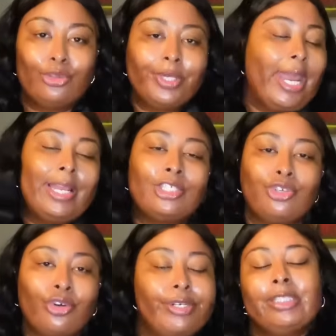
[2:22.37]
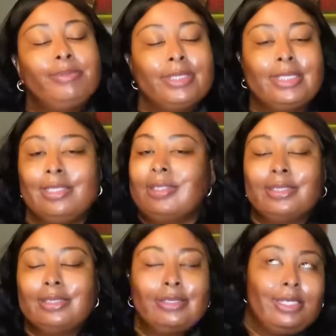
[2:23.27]
3 extra Christmases.
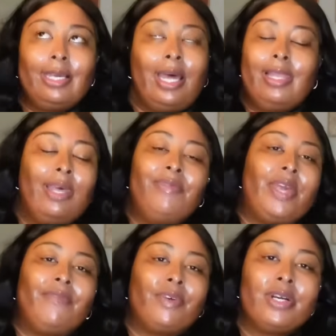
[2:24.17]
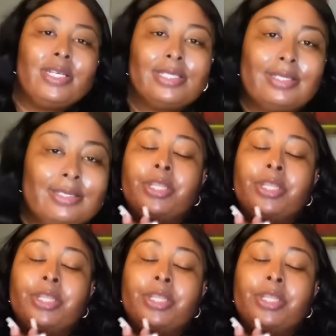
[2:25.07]
I love that for us.